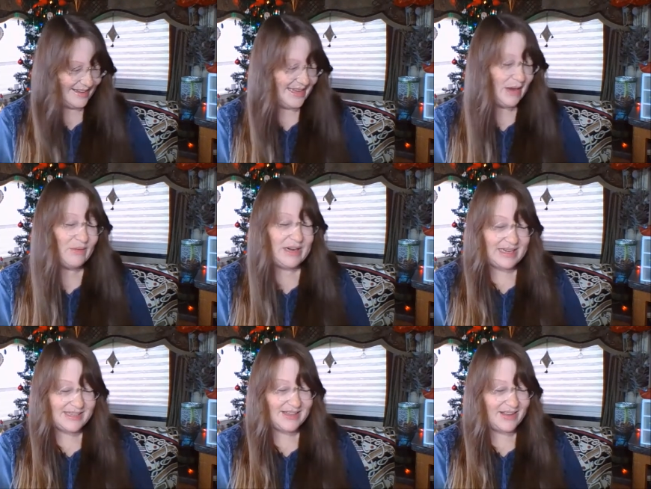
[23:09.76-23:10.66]
Yeah, when I
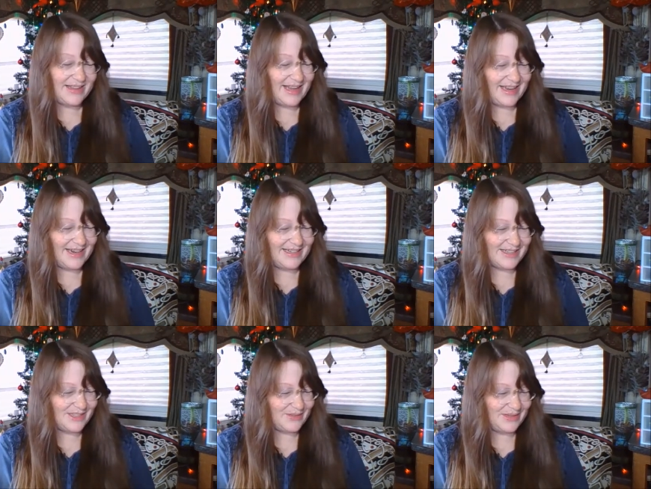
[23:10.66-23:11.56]
saw that, I
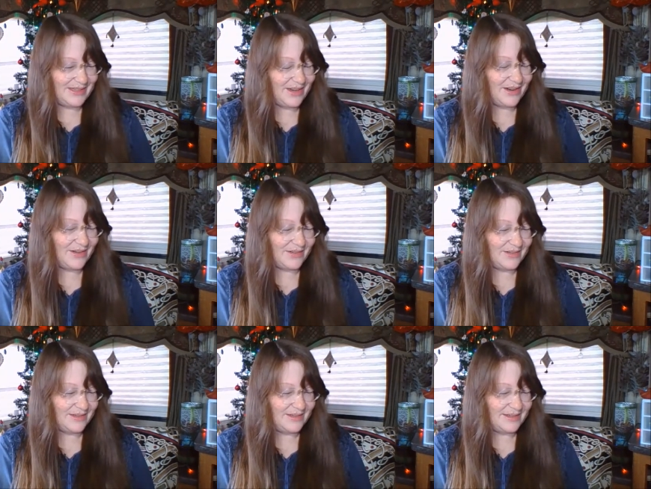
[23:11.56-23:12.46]
just went, oh,
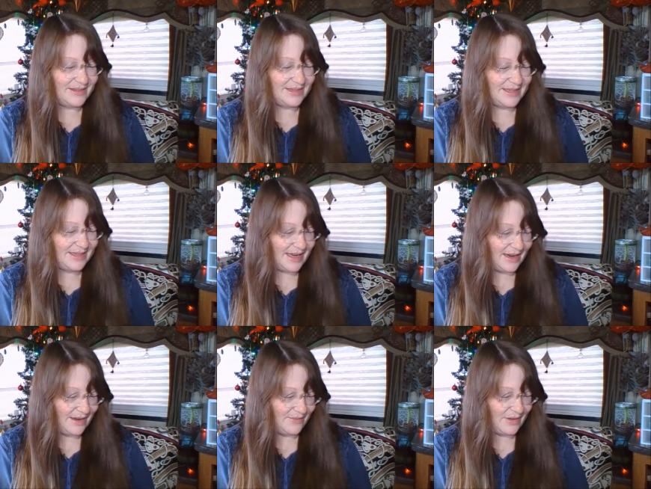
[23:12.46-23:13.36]

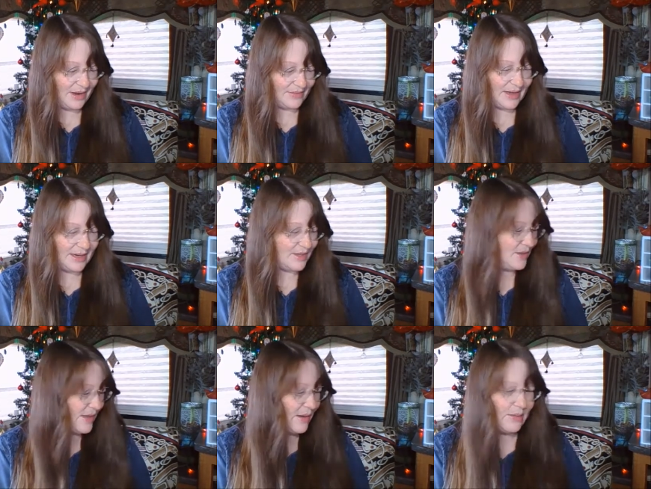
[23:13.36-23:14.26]
yeah, I've got to
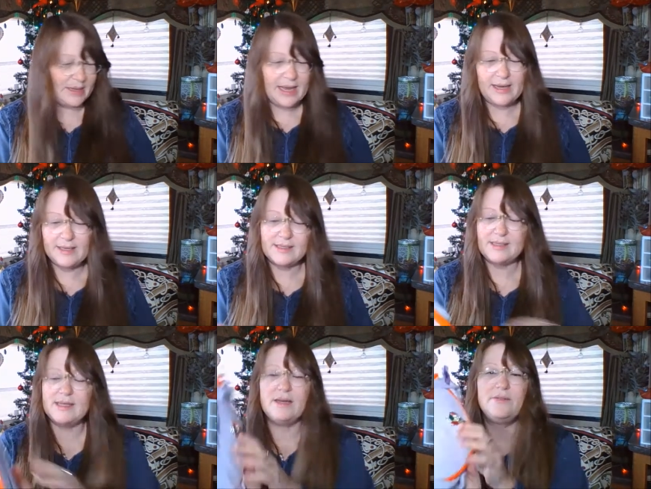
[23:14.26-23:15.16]
do that one. And
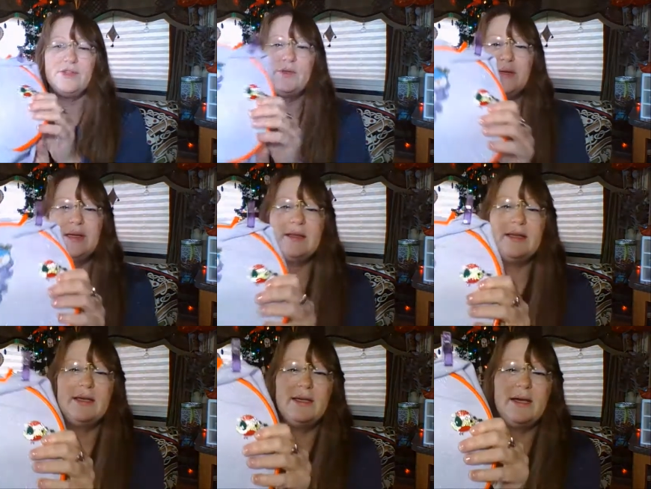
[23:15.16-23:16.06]
instead of doing
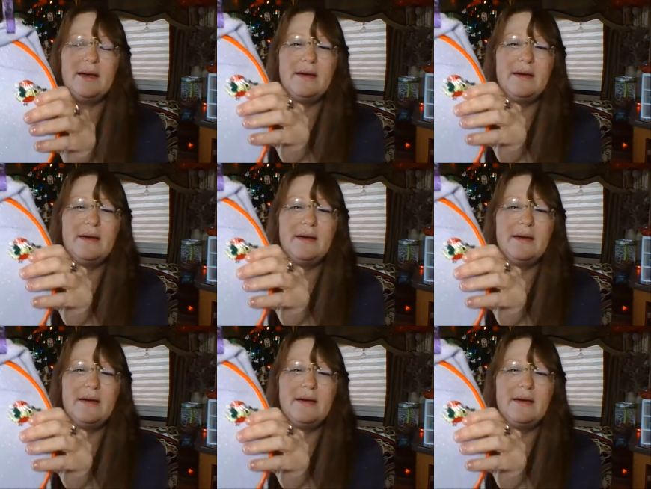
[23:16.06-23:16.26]
the